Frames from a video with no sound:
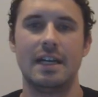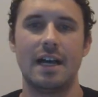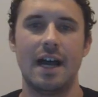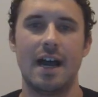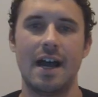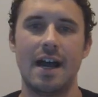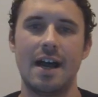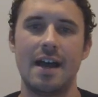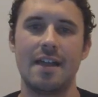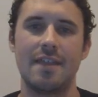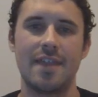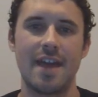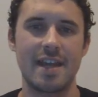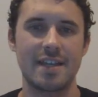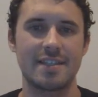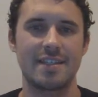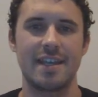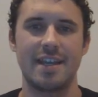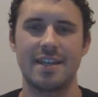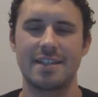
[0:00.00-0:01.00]
That
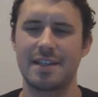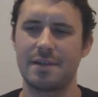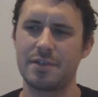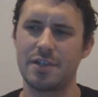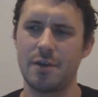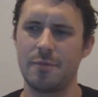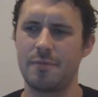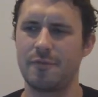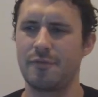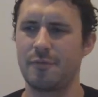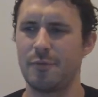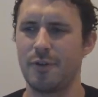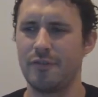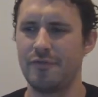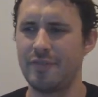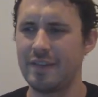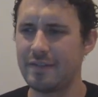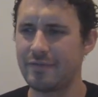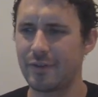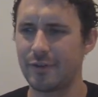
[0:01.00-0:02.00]
is yes. I was hoping for more
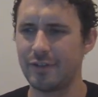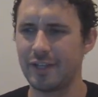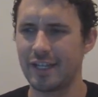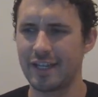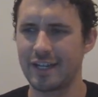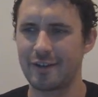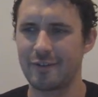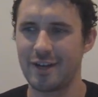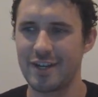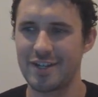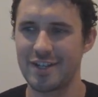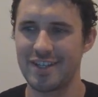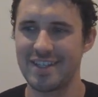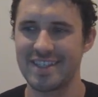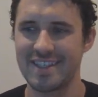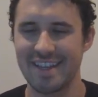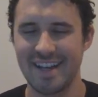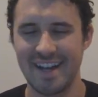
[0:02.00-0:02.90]
FIFA-related questions.